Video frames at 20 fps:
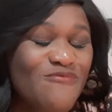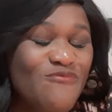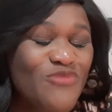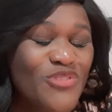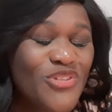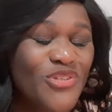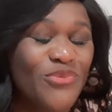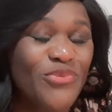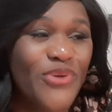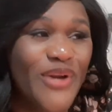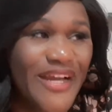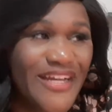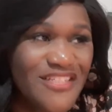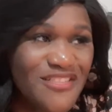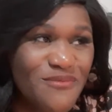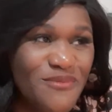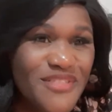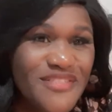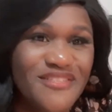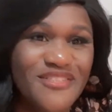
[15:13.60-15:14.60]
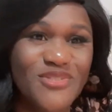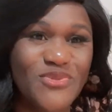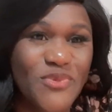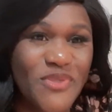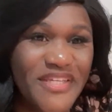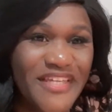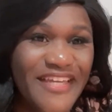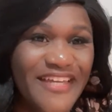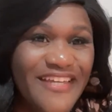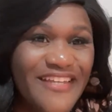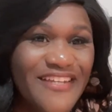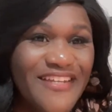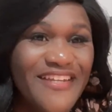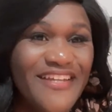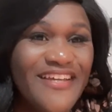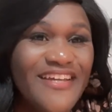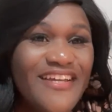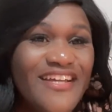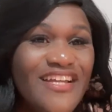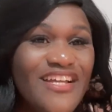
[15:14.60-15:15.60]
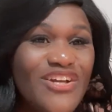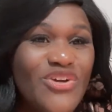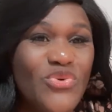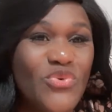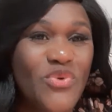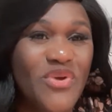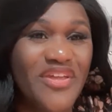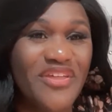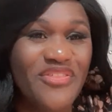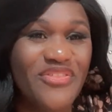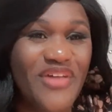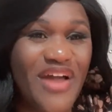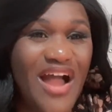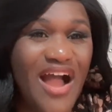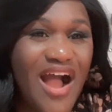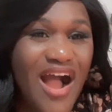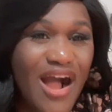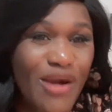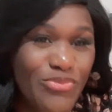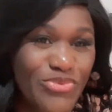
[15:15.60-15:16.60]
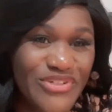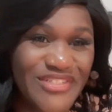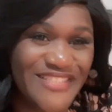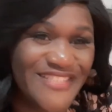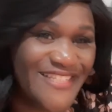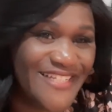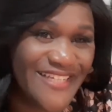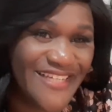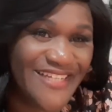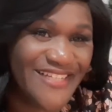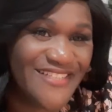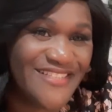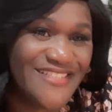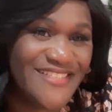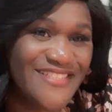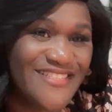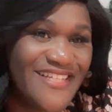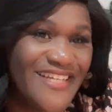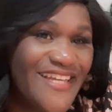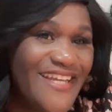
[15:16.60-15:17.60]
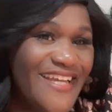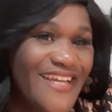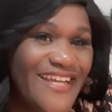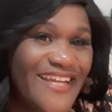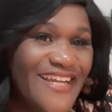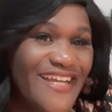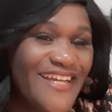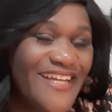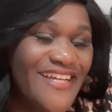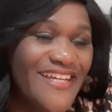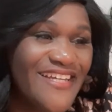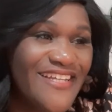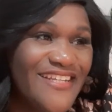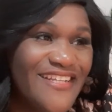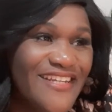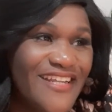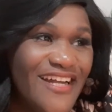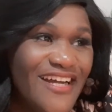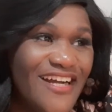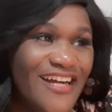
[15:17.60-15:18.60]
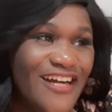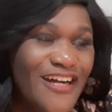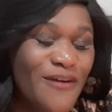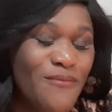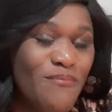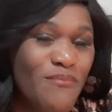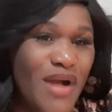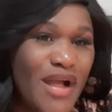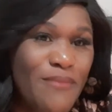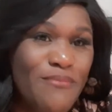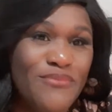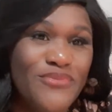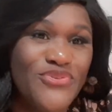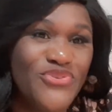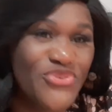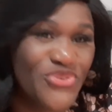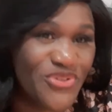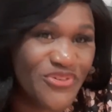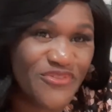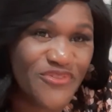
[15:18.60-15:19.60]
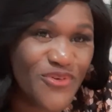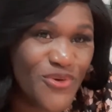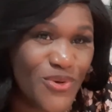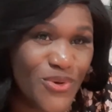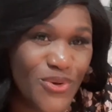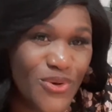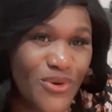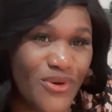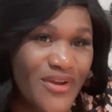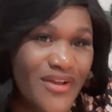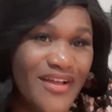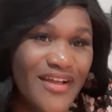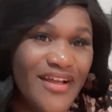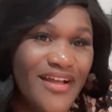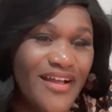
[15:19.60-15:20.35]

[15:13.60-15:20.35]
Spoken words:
surprised me this weekend with opera tickets, and my beautiful